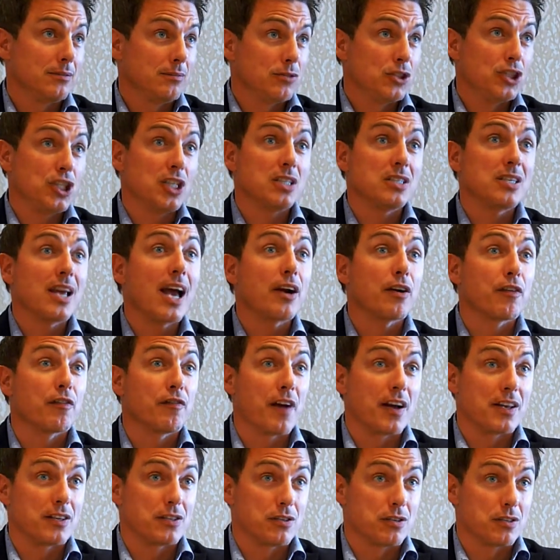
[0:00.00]
She
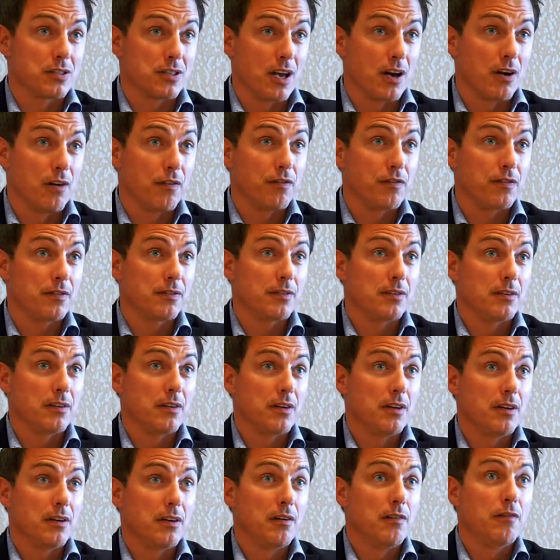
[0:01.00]
sacrificed herself
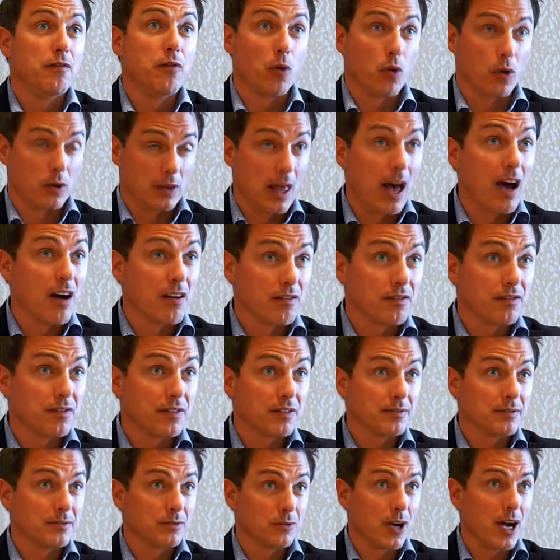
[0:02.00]
for love,
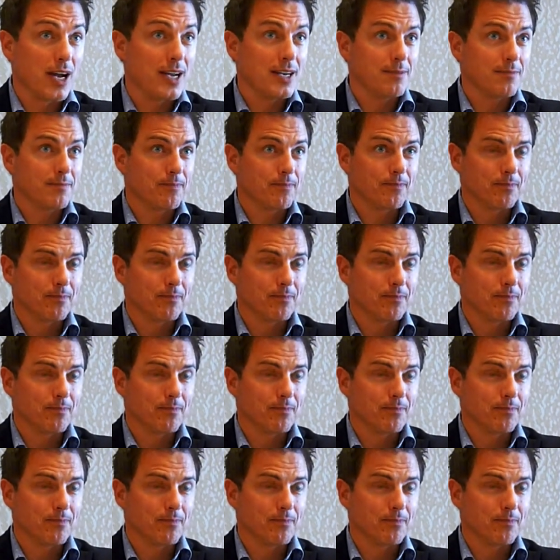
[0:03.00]
right?